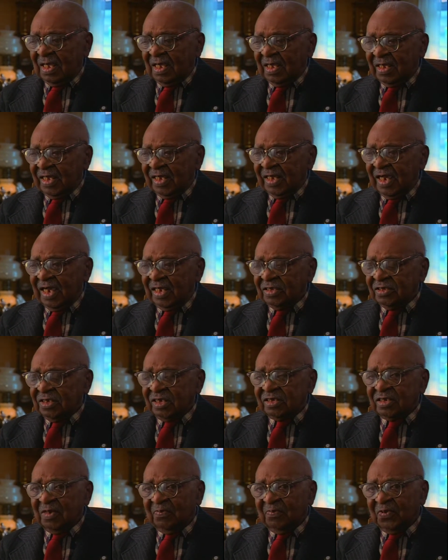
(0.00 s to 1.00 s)
that I
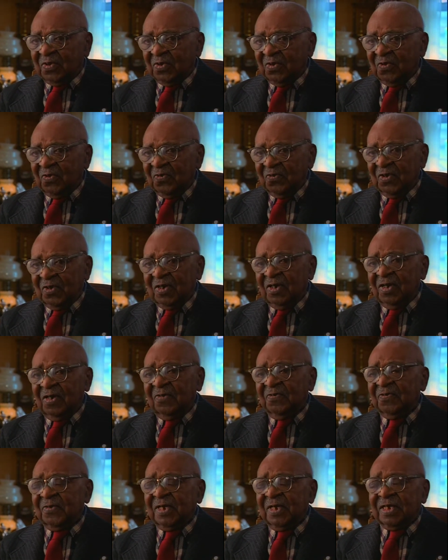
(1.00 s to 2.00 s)
disapproved
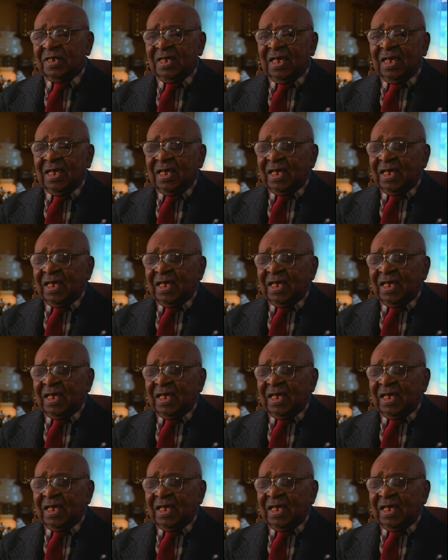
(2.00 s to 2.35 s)
of, and, it,